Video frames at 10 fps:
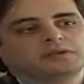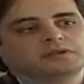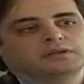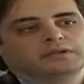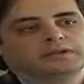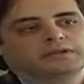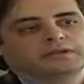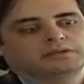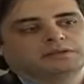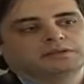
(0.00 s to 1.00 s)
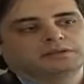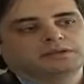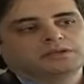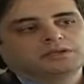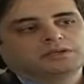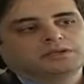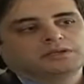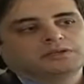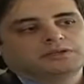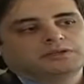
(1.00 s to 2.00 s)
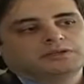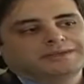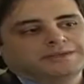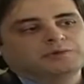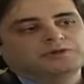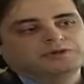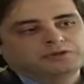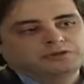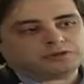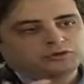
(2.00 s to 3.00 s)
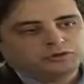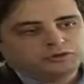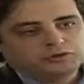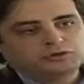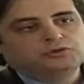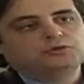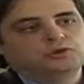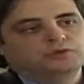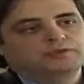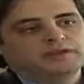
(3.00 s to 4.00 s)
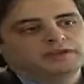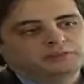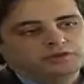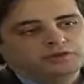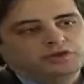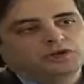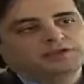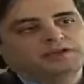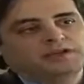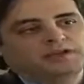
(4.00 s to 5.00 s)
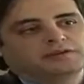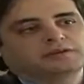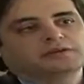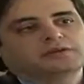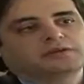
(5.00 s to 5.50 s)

And the ability to do all of that, put it all together,